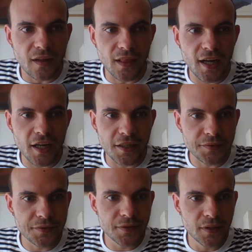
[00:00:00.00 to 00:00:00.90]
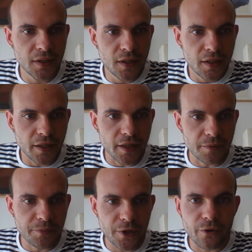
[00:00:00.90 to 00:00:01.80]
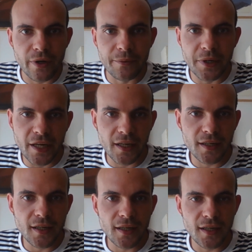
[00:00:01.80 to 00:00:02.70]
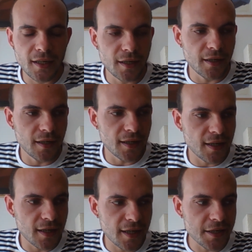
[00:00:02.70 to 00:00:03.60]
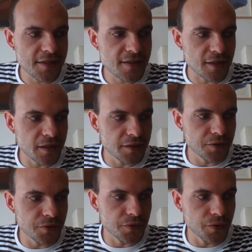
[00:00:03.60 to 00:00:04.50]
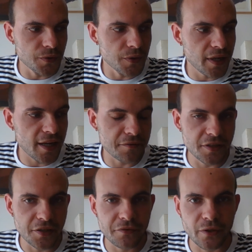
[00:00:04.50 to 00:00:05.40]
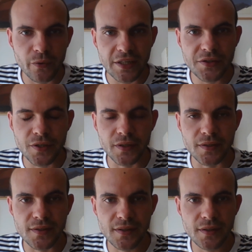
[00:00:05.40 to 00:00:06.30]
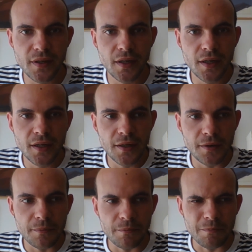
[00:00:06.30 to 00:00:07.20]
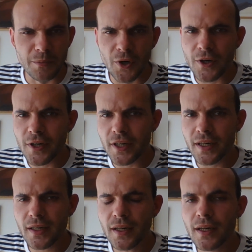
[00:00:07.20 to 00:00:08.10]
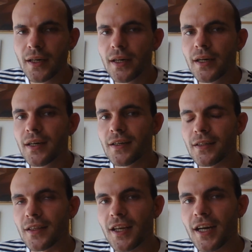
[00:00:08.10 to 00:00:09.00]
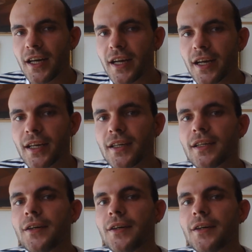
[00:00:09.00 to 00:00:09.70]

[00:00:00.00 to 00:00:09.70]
life in programming, uh, I started to have different questions, more like